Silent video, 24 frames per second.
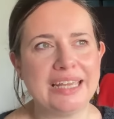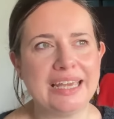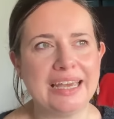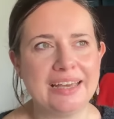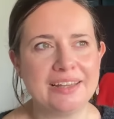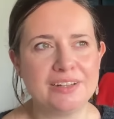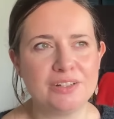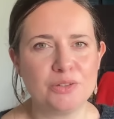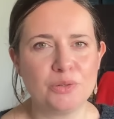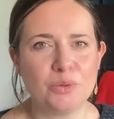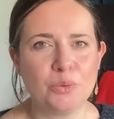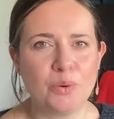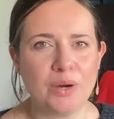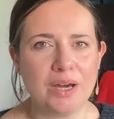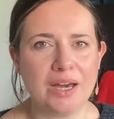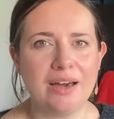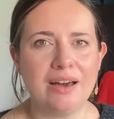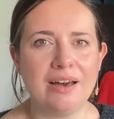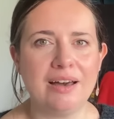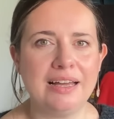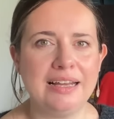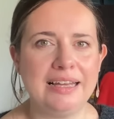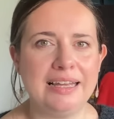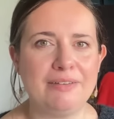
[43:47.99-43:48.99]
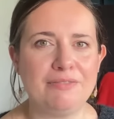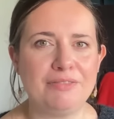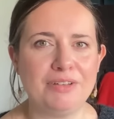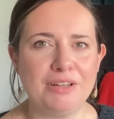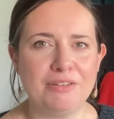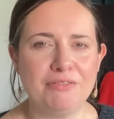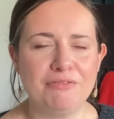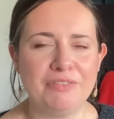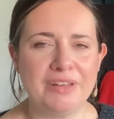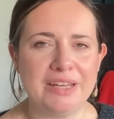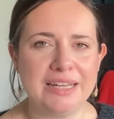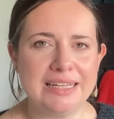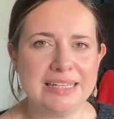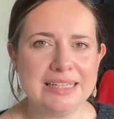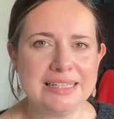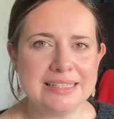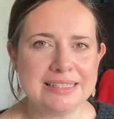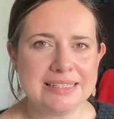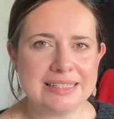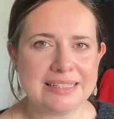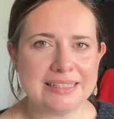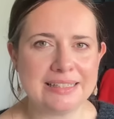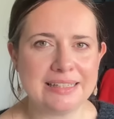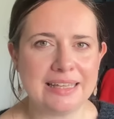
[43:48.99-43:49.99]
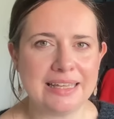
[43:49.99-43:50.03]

had quite a high level of fitness.